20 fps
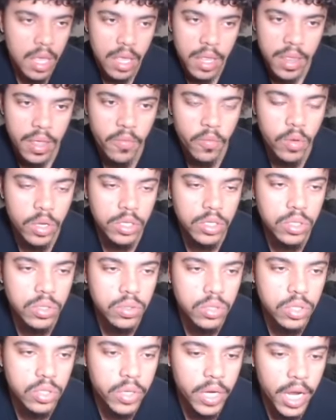They've won 2
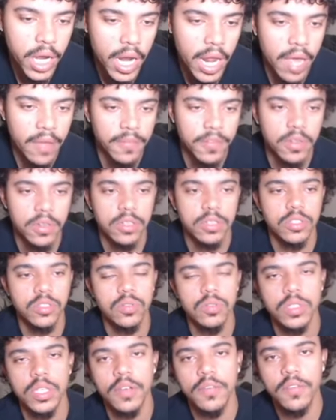straight after
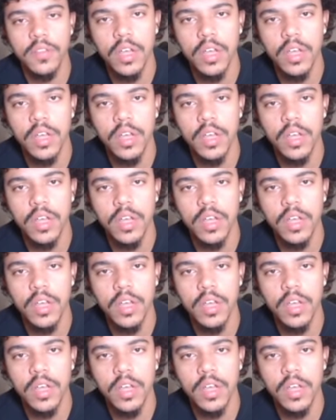2 tough